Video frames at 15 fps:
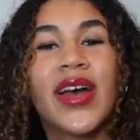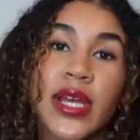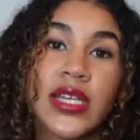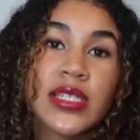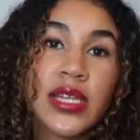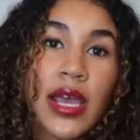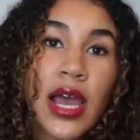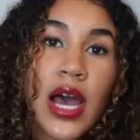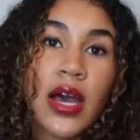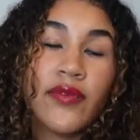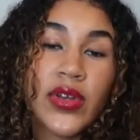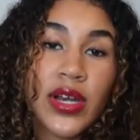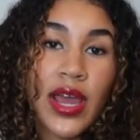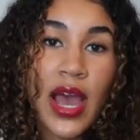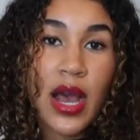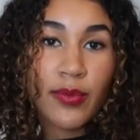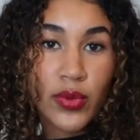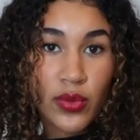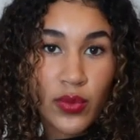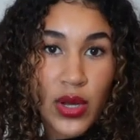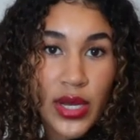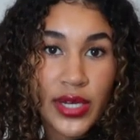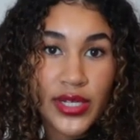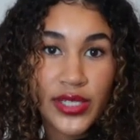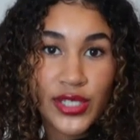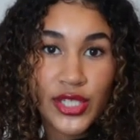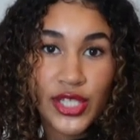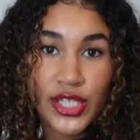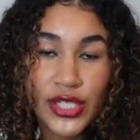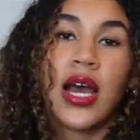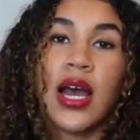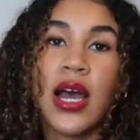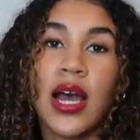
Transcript: Next, I have an Apple Watch.